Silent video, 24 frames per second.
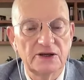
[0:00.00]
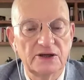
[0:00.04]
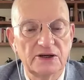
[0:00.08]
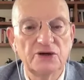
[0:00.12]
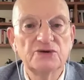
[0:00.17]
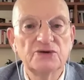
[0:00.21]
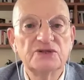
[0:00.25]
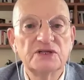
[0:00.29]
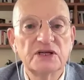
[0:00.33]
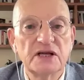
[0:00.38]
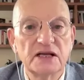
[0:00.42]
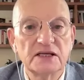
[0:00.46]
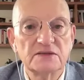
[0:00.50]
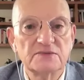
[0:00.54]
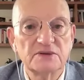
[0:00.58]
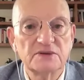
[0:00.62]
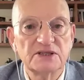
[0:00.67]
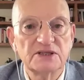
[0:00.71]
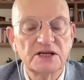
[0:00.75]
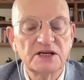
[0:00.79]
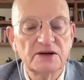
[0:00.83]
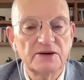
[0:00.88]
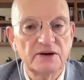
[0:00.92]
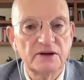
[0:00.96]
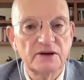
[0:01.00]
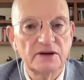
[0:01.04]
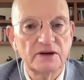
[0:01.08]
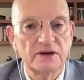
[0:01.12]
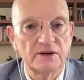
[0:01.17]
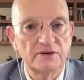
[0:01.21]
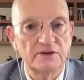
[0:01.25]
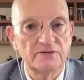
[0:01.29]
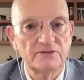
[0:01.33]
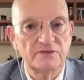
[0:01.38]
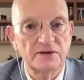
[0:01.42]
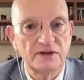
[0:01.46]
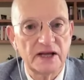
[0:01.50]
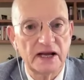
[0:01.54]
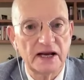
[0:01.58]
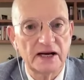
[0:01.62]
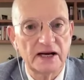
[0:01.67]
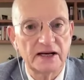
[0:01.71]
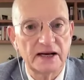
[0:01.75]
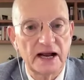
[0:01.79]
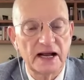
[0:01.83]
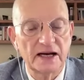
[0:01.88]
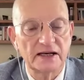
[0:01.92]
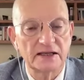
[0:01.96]
Using as material for
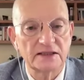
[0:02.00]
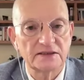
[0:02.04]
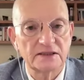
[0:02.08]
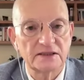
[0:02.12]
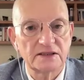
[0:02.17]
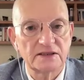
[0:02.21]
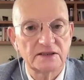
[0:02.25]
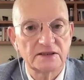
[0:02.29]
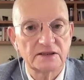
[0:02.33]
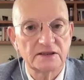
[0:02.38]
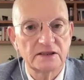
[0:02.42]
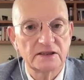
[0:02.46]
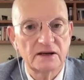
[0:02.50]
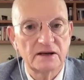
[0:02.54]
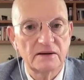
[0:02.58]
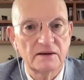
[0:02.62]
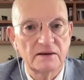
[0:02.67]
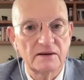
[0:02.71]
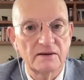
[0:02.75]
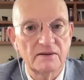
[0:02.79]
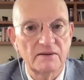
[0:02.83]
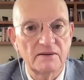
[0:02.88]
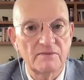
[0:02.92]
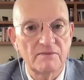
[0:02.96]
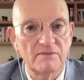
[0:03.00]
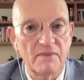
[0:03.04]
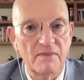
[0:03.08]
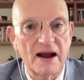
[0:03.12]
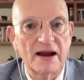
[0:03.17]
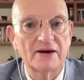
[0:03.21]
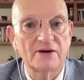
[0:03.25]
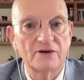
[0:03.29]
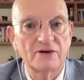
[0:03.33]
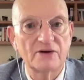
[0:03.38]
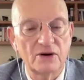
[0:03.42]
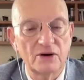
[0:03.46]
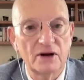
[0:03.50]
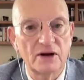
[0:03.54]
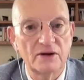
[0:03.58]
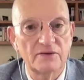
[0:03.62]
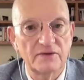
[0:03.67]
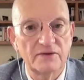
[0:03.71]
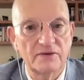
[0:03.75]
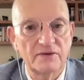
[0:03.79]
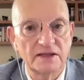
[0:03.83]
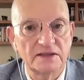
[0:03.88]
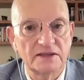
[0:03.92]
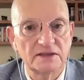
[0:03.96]
that analysis,
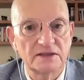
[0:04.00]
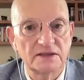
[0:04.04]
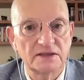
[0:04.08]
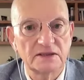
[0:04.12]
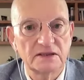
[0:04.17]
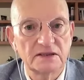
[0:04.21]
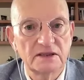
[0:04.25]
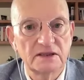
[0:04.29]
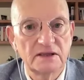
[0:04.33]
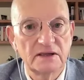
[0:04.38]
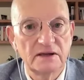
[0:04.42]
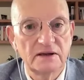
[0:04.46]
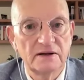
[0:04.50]
macro events,